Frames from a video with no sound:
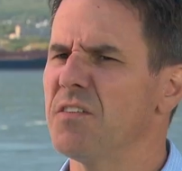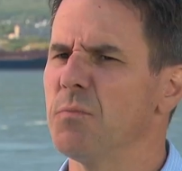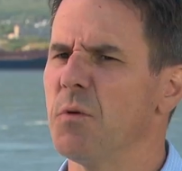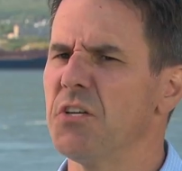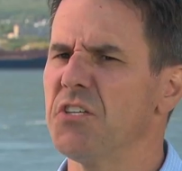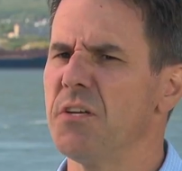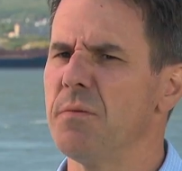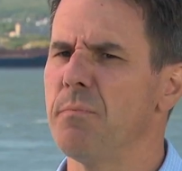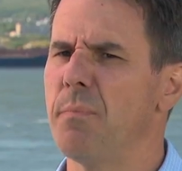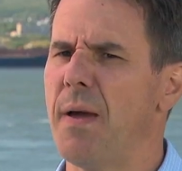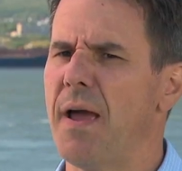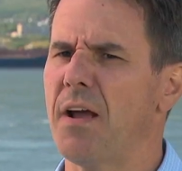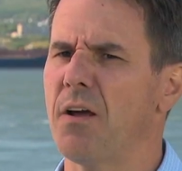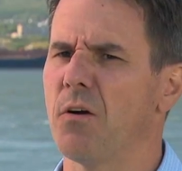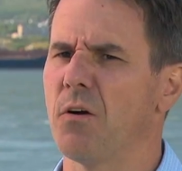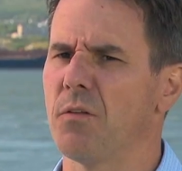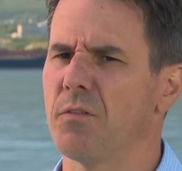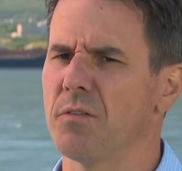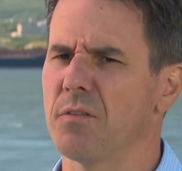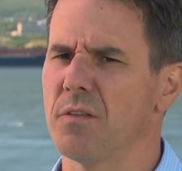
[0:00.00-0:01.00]
as much impact
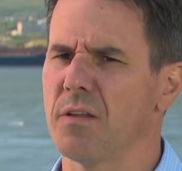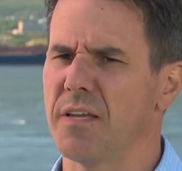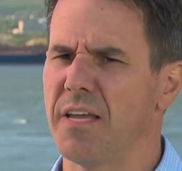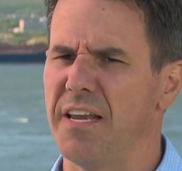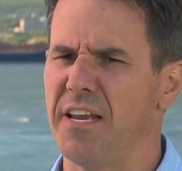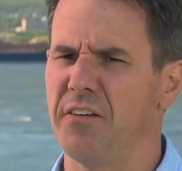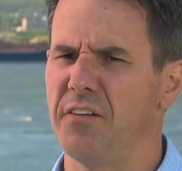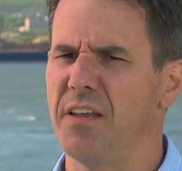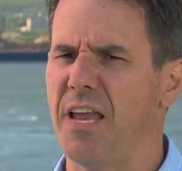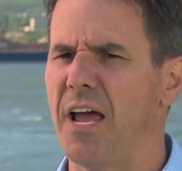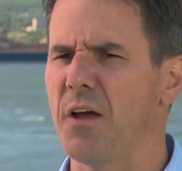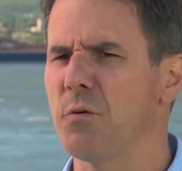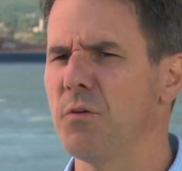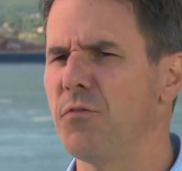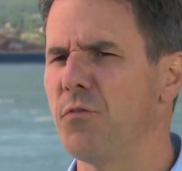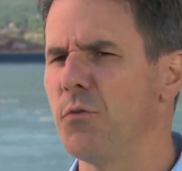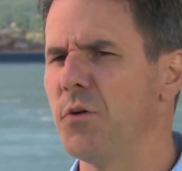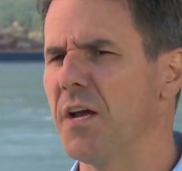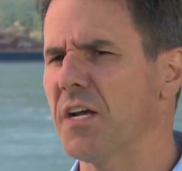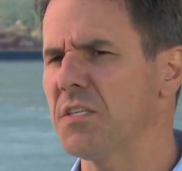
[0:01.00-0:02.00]
on Canadian agri-food